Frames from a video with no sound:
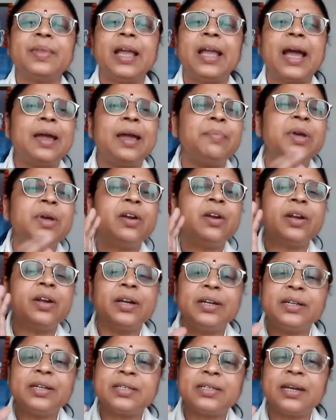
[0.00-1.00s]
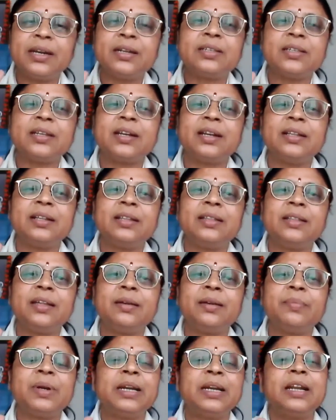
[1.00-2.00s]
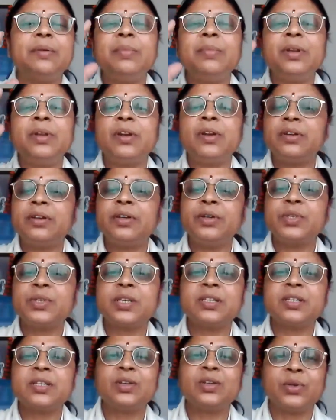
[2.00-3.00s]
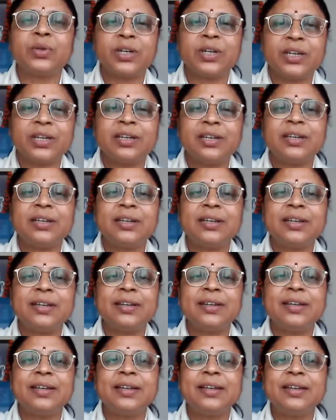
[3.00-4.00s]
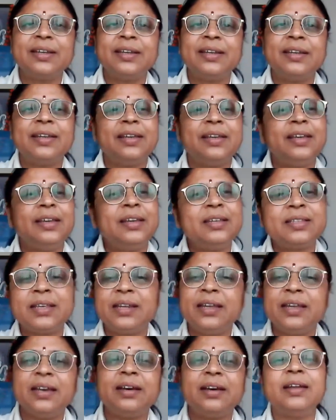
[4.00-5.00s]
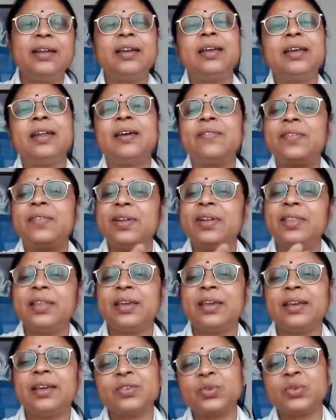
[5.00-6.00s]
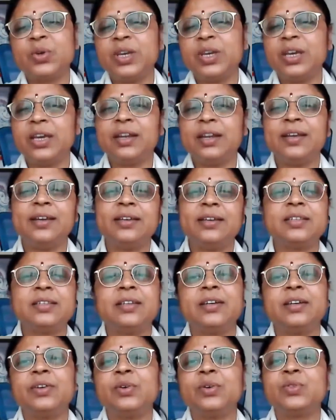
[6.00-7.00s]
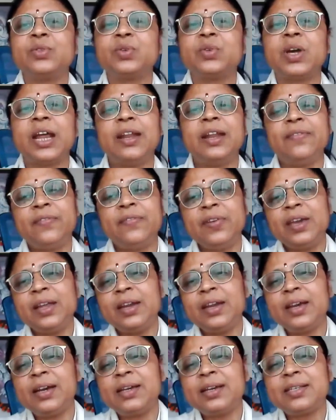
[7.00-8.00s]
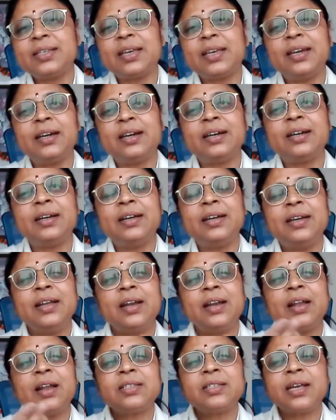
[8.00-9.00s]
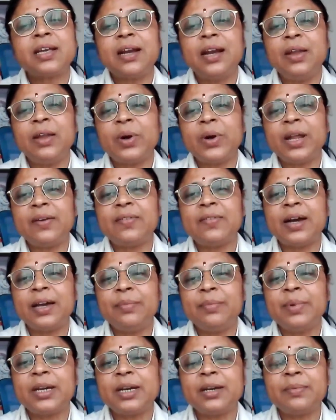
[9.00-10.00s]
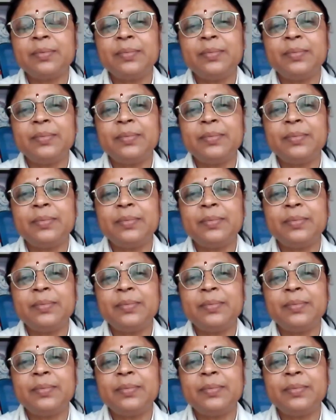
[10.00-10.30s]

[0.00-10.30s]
I may not understand is another thing, but let me not reduce his glory. He is inhering in everything, so he inheres here also. And if he inheres here, now suddenly what have I become?